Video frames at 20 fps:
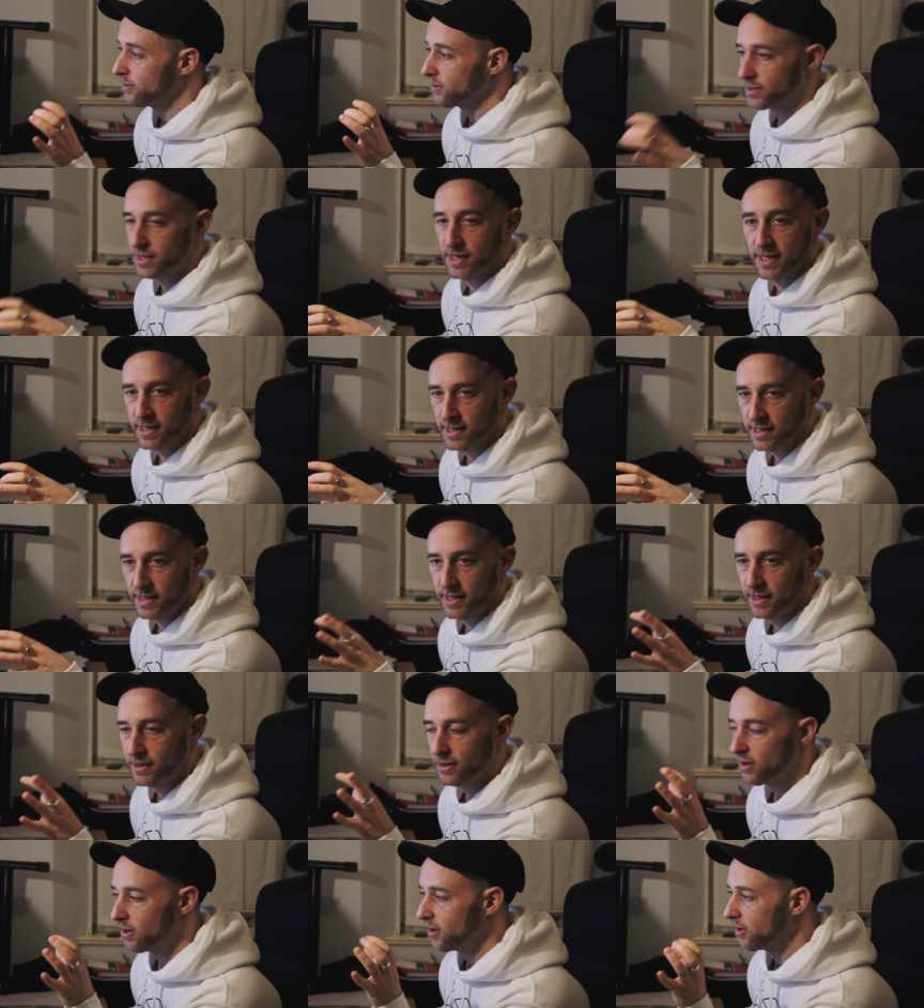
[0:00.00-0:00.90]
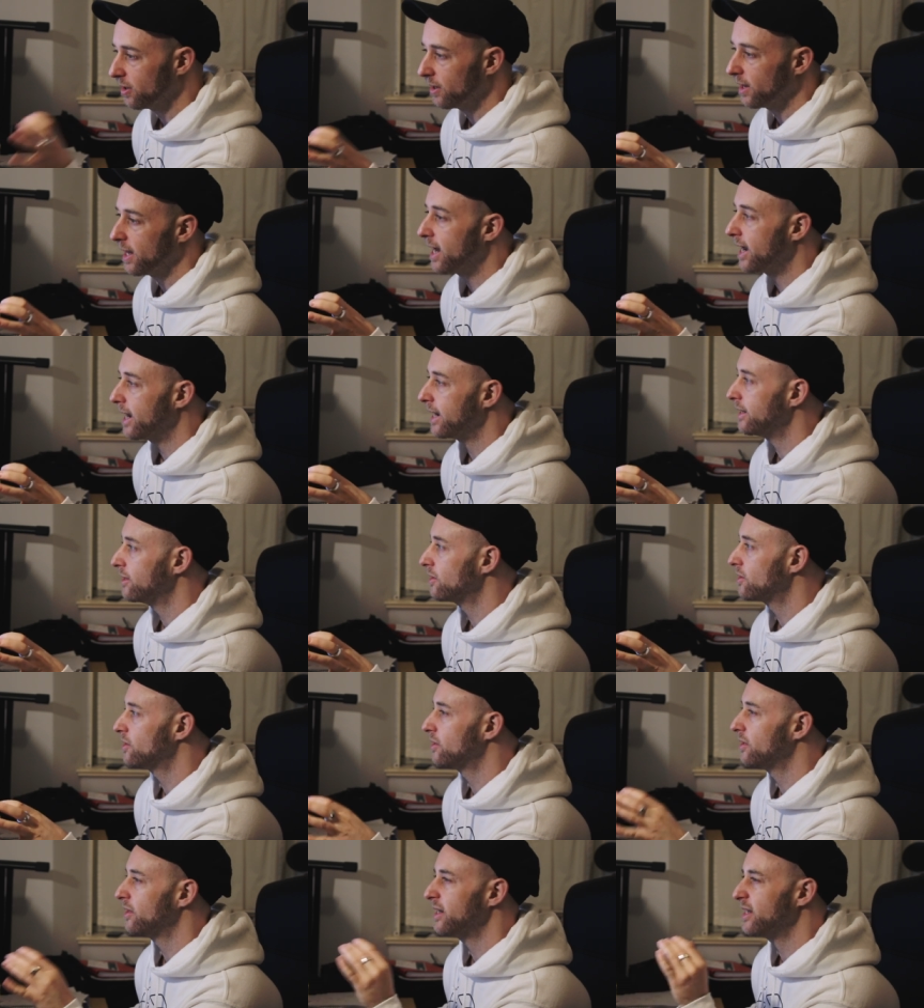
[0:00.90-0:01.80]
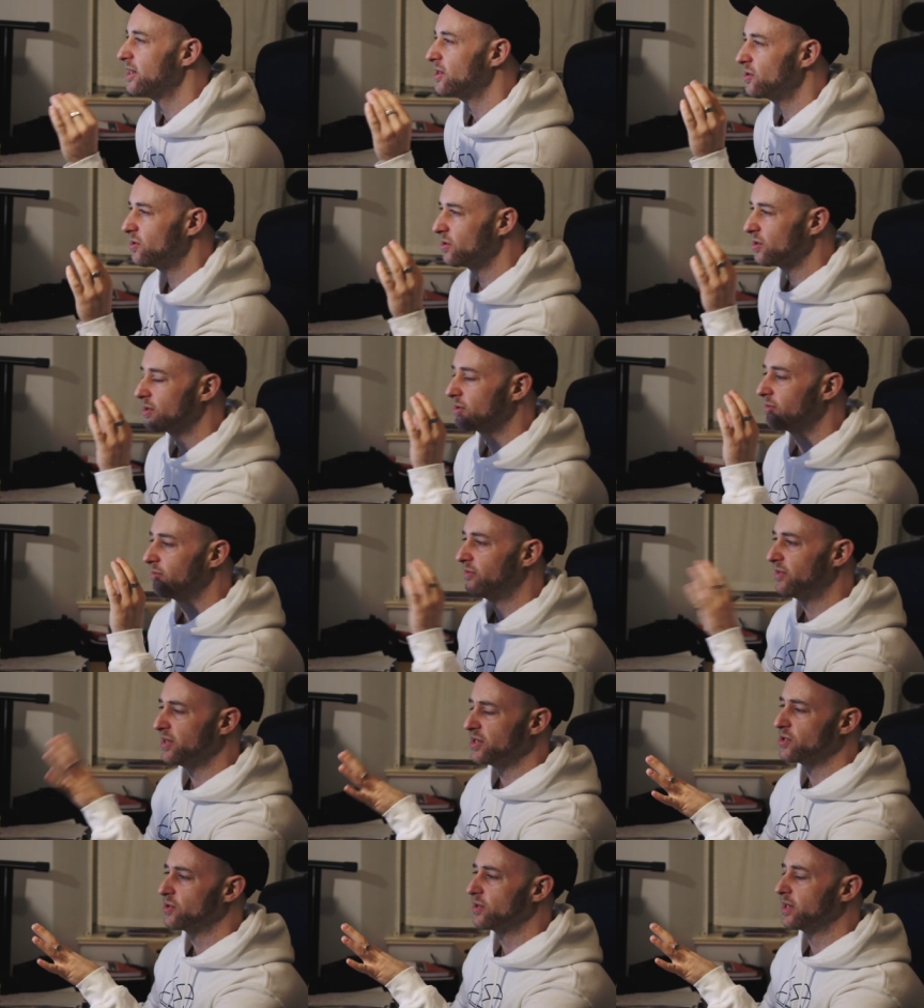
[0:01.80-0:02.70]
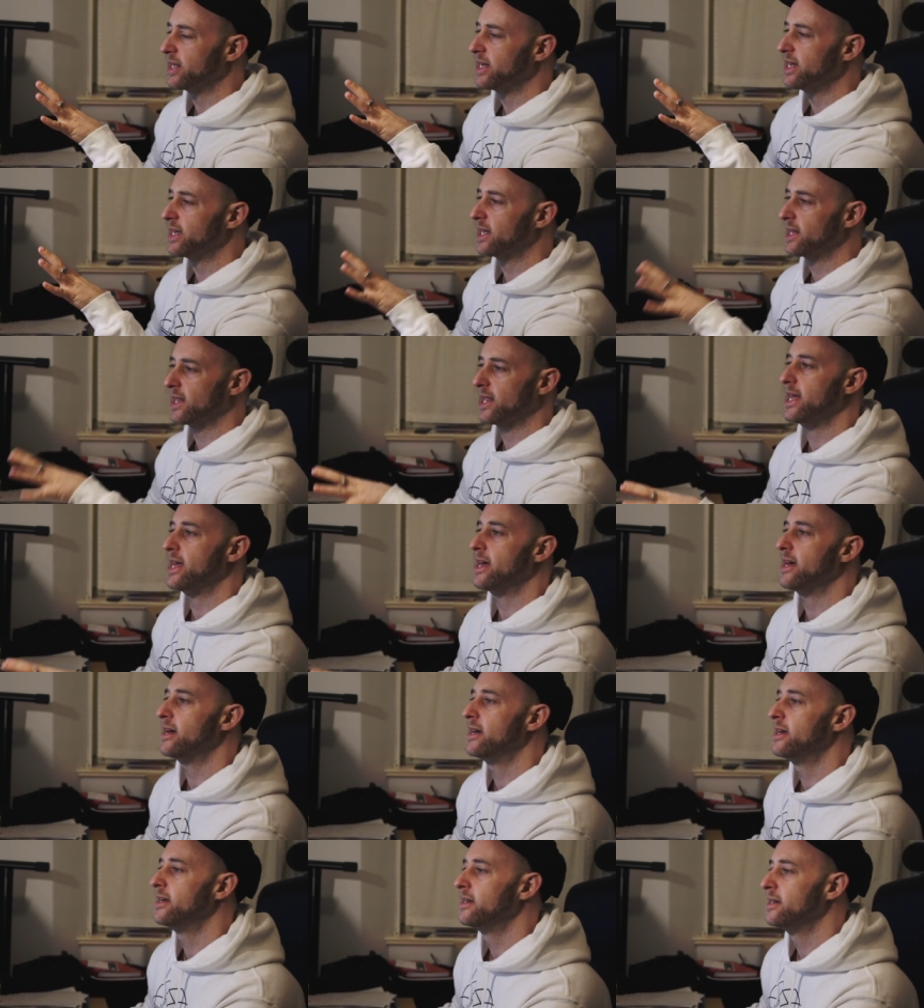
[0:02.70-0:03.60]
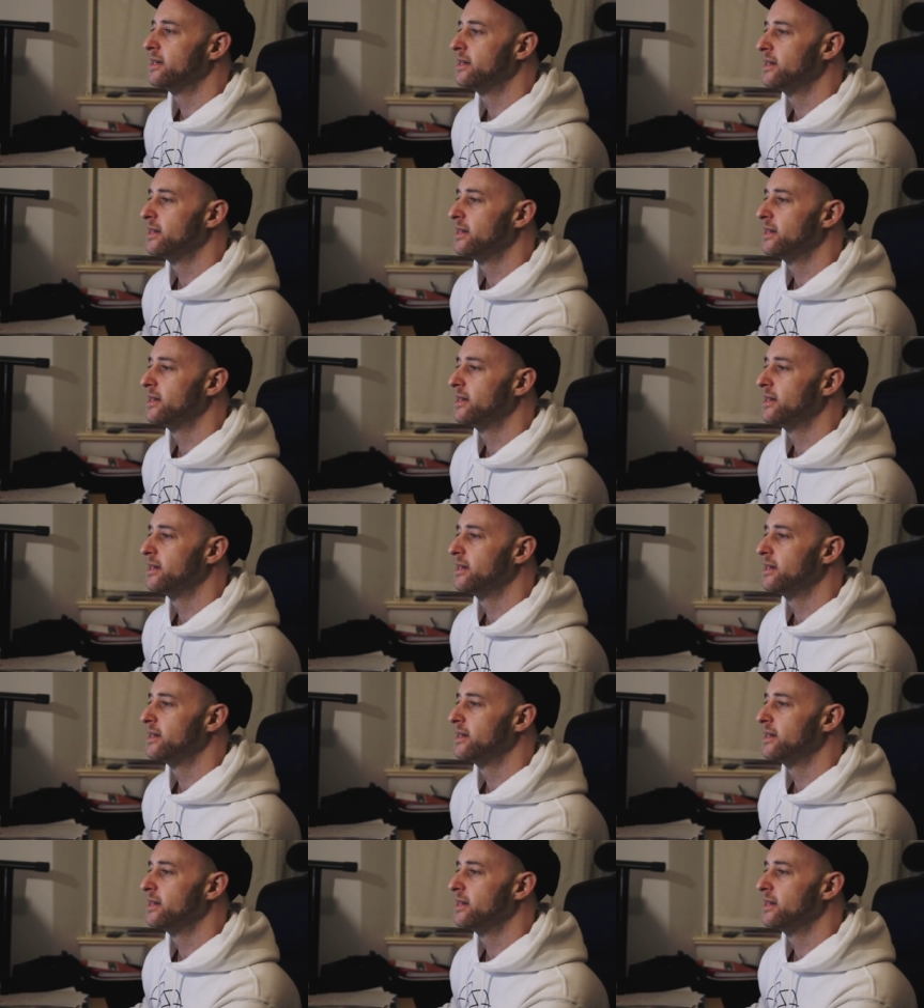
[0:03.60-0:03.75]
or 16 on a line so that it's just visually clear.